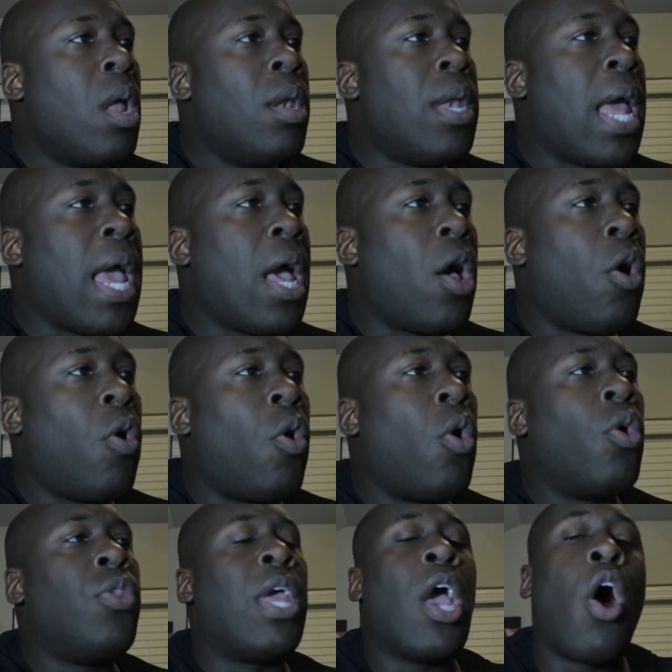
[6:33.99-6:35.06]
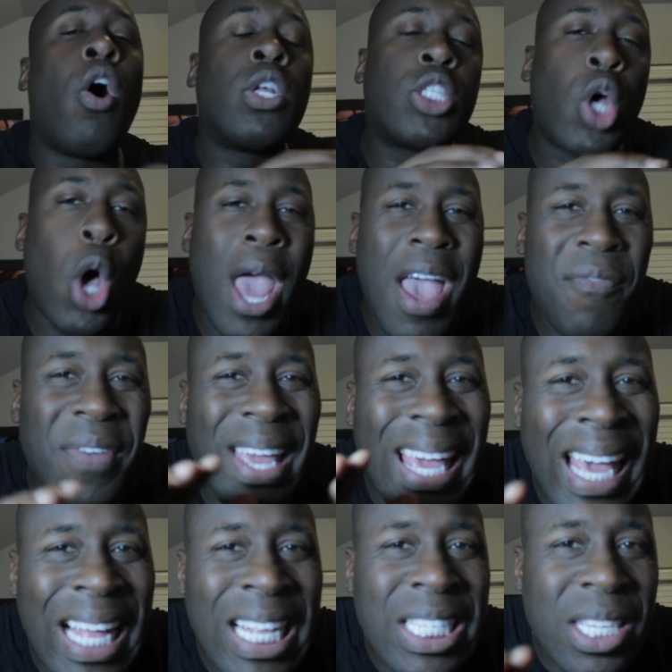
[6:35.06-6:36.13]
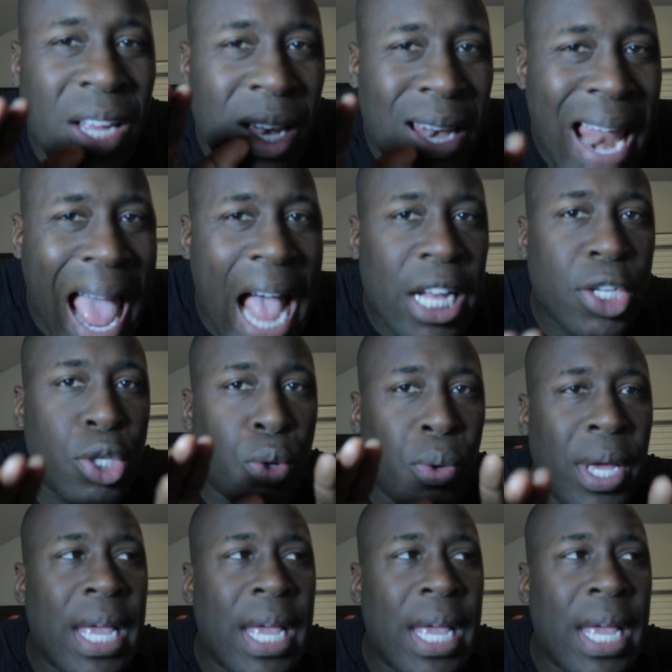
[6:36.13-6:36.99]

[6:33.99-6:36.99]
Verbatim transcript: Now, they also have international